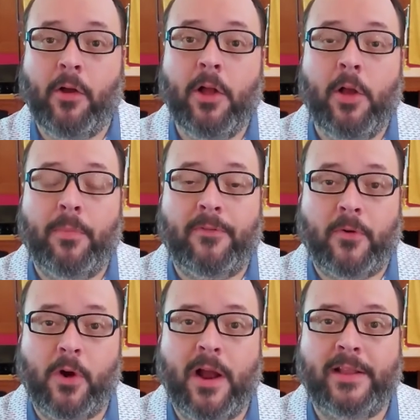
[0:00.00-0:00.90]
before
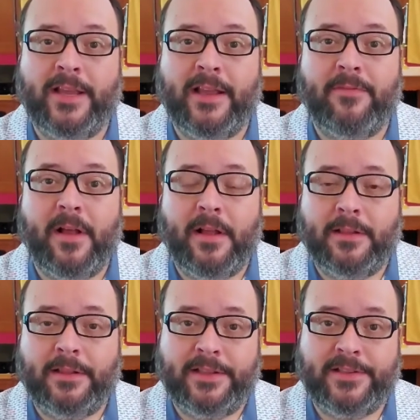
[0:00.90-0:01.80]
I leave,
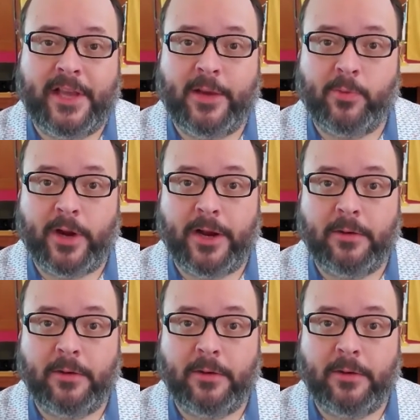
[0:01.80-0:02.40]
let's say a prayer.